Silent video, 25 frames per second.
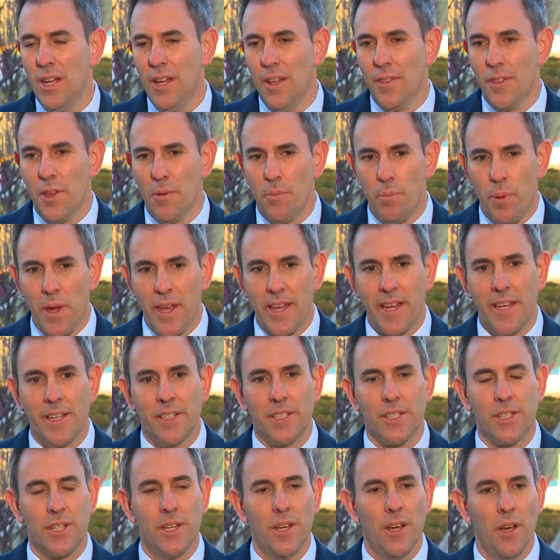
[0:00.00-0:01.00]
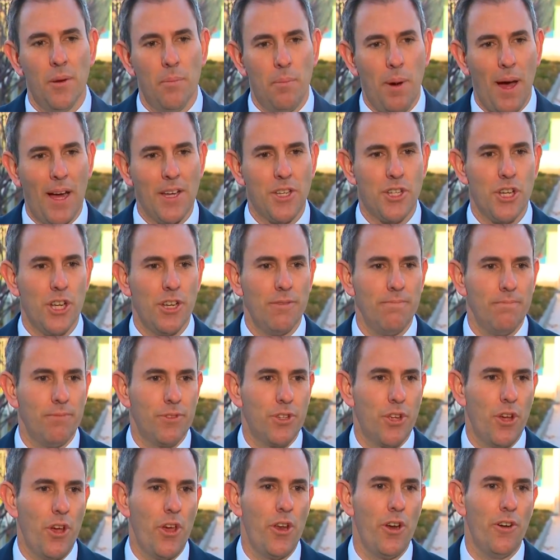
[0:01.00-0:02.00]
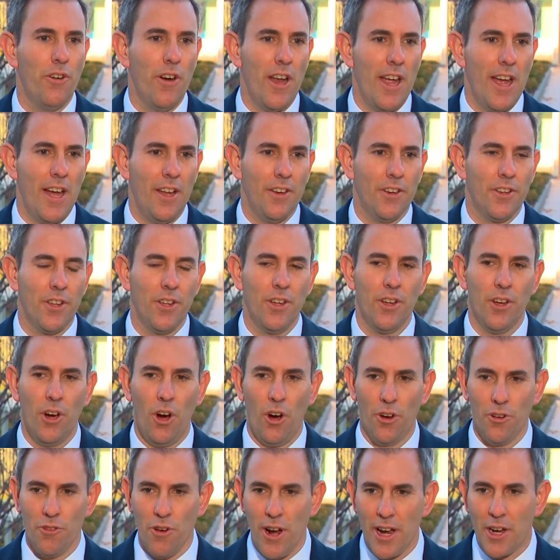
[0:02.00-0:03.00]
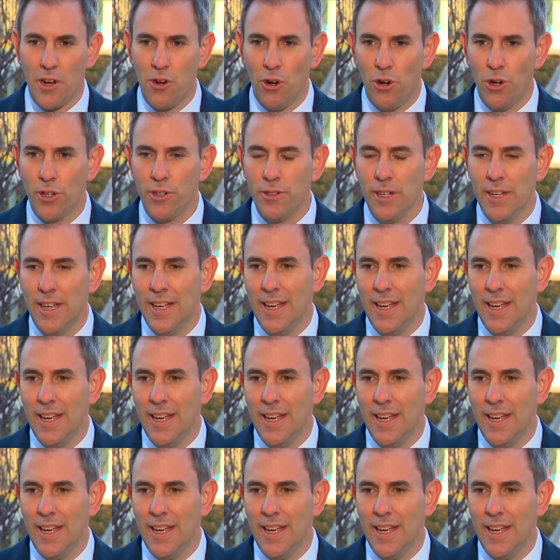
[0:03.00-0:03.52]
the biggest budget turnaround on record